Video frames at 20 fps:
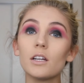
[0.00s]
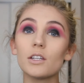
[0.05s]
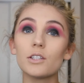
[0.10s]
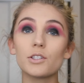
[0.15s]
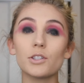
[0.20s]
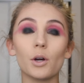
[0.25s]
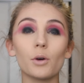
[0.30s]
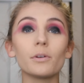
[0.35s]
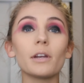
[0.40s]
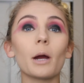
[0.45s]

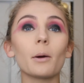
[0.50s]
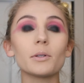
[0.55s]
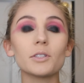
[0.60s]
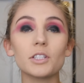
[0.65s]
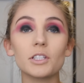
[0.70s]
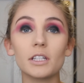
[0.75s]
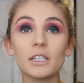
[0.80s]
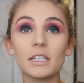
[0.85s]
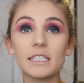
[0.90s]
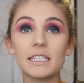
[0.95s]
So now we're
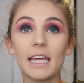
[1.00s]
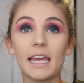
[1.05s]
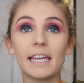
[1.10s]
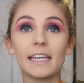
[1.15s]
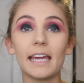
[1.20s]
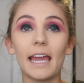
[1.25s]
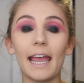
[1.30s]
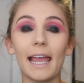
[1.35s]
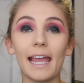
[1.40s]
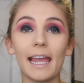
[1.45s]
just going to take
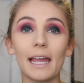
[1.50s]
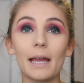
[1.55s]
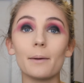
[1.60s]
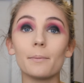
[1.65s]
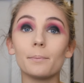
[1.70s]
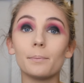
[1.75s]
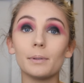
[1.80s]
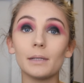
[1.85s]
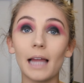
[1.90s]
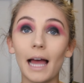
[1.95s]

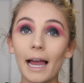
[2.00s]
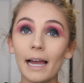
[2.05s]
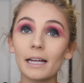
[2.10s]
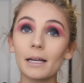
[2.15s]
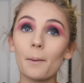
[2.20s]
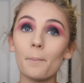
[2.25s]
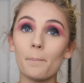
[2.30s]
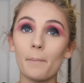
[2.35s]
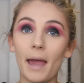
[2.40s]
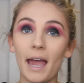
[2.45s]
a
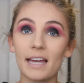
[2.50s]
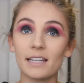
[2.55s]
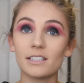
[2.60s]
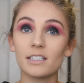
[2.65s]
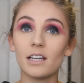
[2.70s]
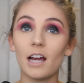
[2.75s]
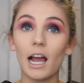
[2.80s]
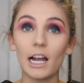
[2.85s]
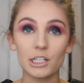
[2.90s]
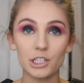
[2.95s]
black
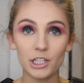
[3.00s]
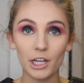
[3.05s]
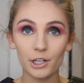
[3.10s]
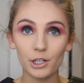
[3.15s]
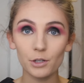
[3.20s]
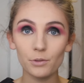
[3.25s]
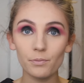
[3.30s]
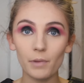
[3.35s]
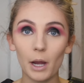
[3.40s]
matte eyeshadow